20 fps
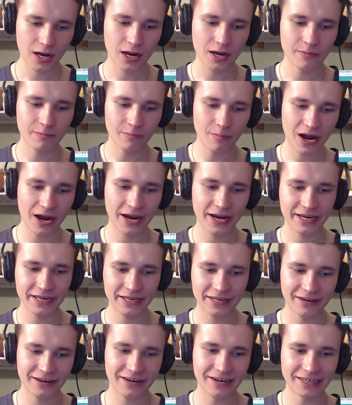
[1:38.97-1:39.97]
My
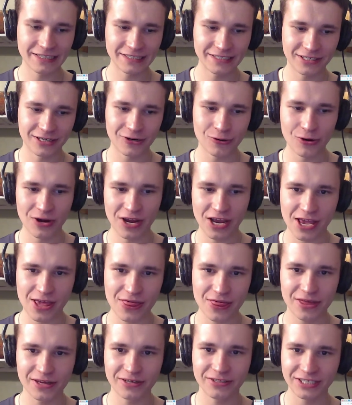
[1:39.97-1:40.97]
car drove in
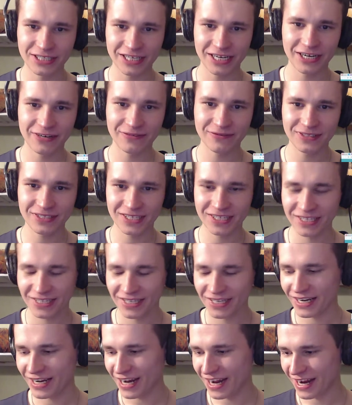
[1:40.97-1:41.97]
the drift
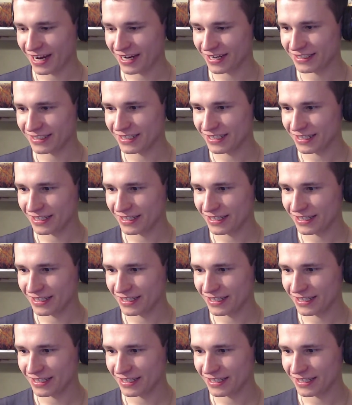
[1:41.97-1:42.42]
and